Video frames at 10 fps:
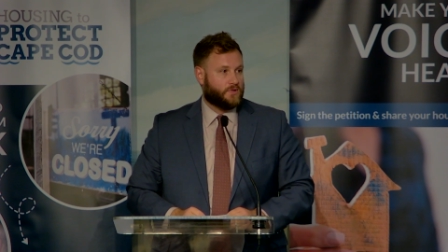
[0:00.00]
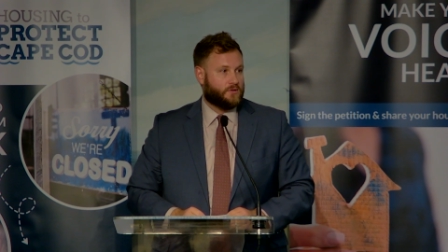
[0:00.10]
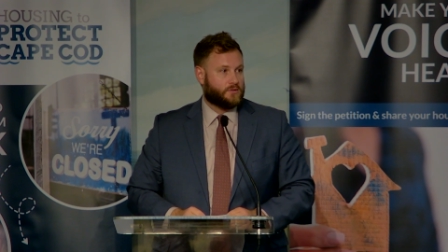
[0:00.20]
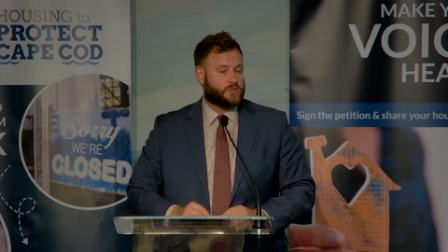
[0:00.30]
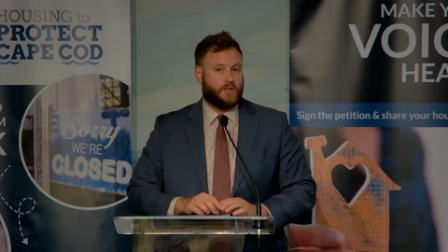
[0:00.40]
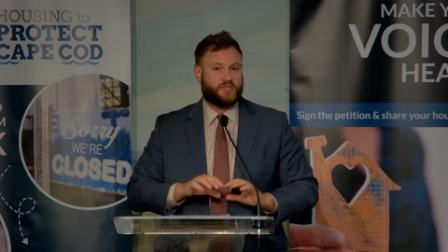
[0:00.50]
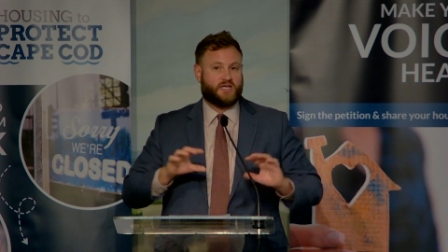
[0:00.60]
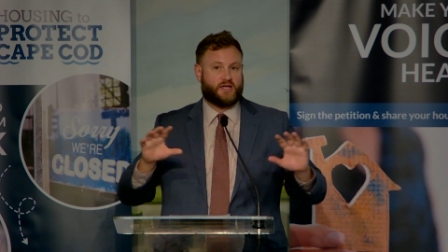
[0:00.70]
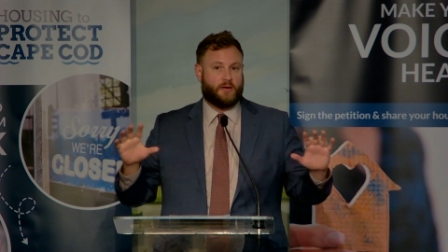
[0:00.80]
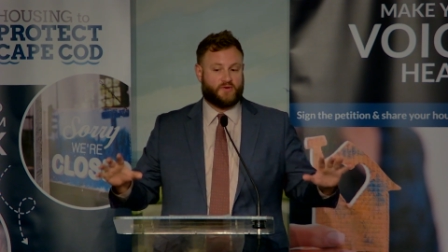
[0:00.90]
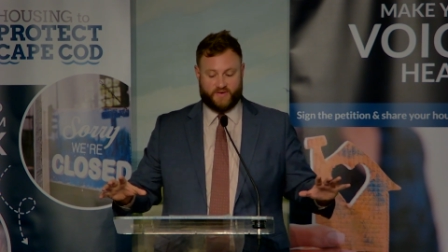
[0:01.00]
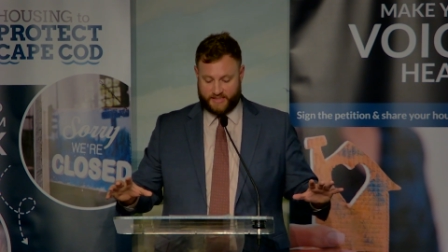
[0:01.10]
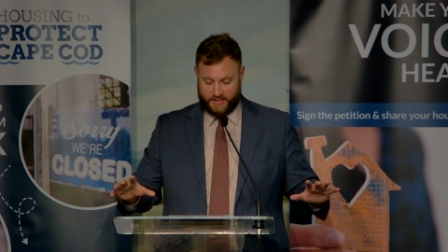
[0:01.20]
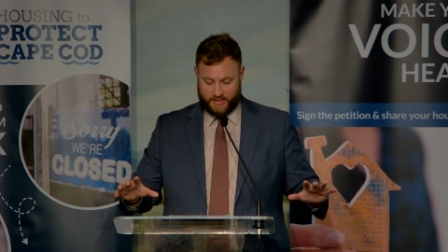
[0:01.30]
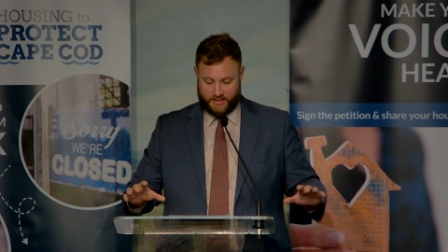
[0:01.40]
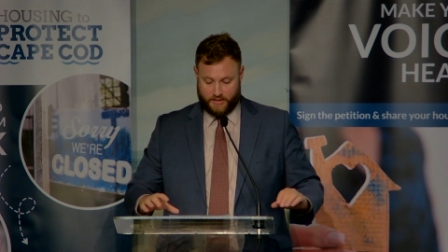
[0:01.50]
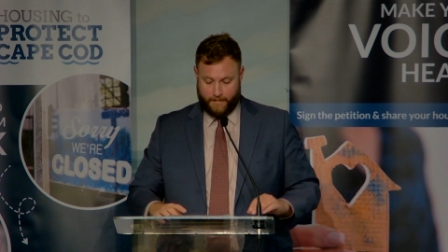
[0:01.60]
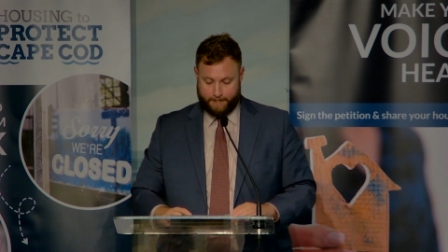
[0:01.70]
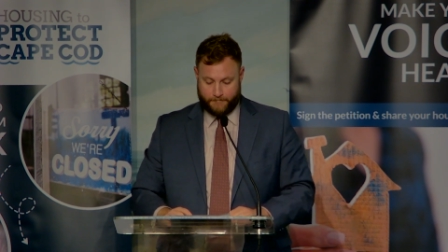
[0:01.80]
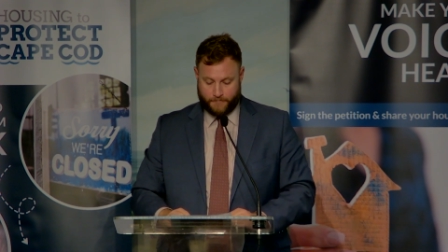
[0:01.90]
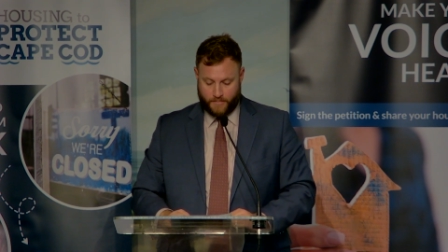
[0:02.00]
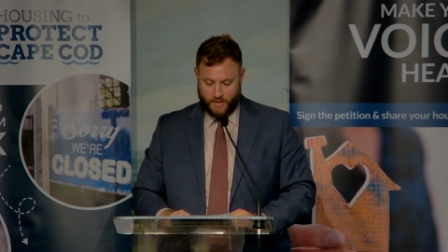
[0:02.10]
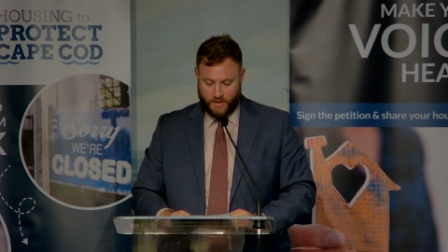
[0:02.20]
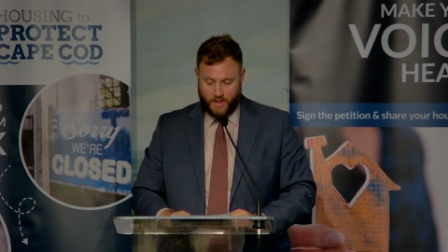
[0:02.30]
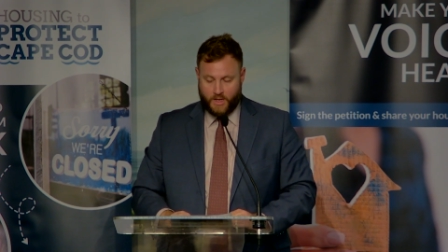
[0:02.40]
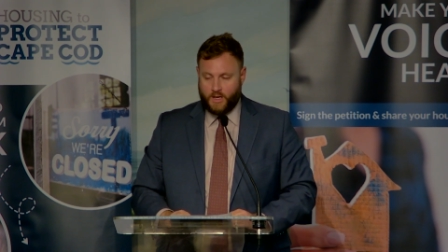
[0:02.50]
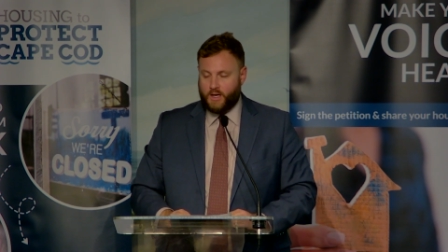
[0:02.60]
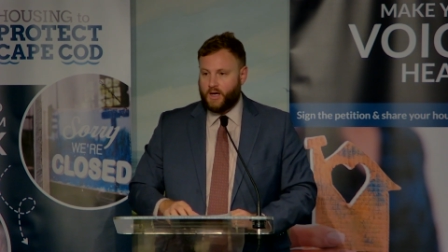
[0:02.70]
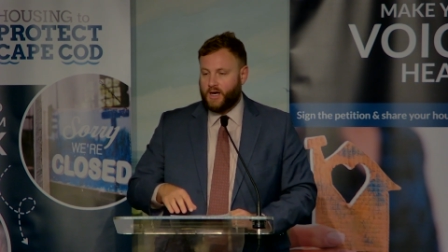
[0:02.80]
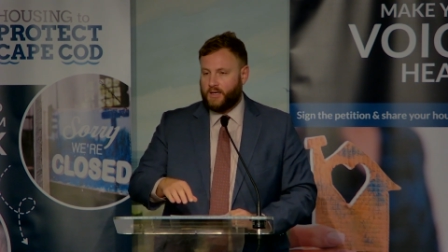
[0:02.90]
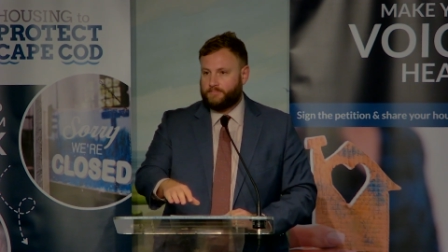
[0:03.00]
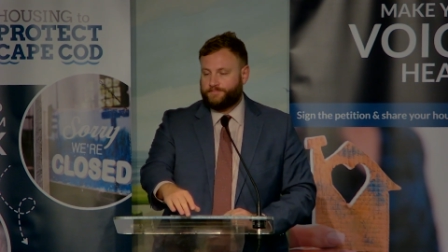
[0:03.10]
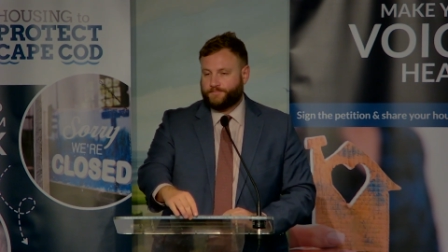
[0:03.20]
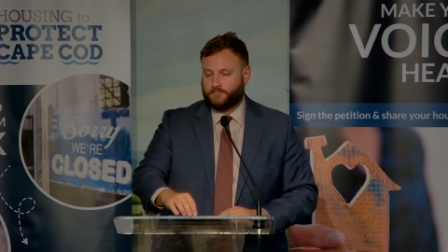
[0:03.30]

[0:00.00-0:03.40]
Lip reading: So let me tell you how we fix this. I